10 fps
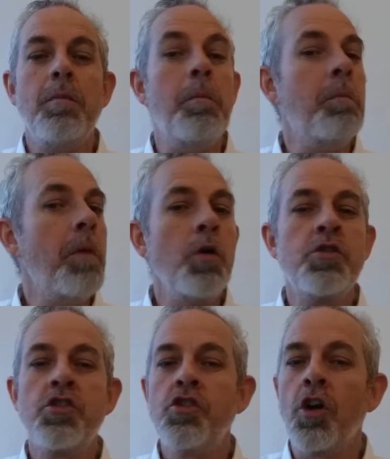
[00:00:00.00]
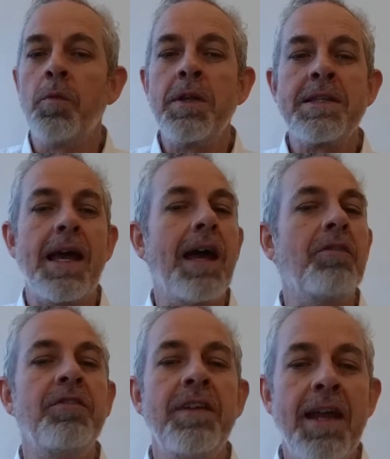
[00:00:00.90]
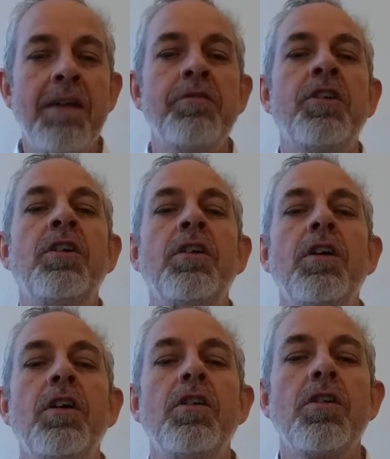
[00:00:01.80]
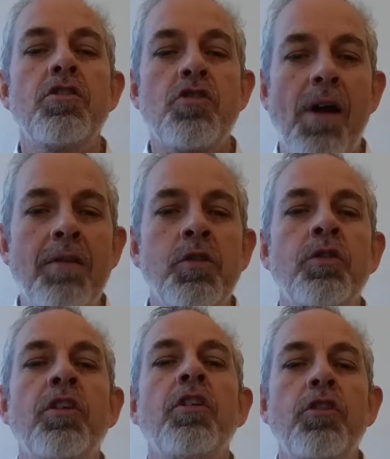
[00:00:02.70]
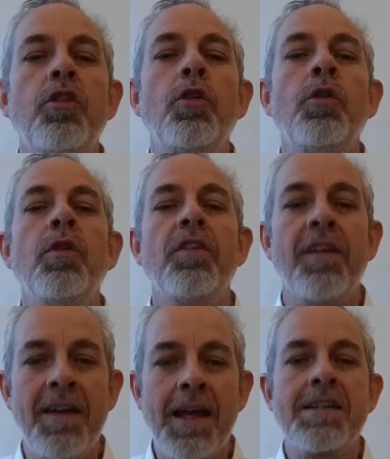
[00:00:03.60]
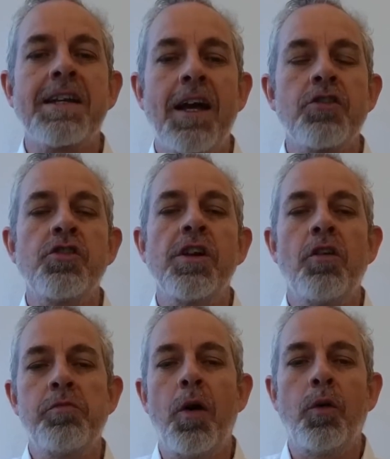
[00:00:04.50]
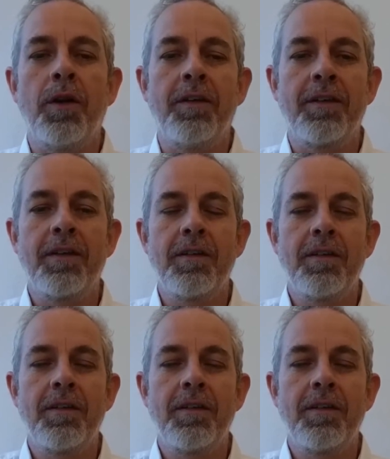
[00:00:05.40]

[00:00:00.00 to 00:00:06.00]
Most Germans have never traveled to the next country of Poland.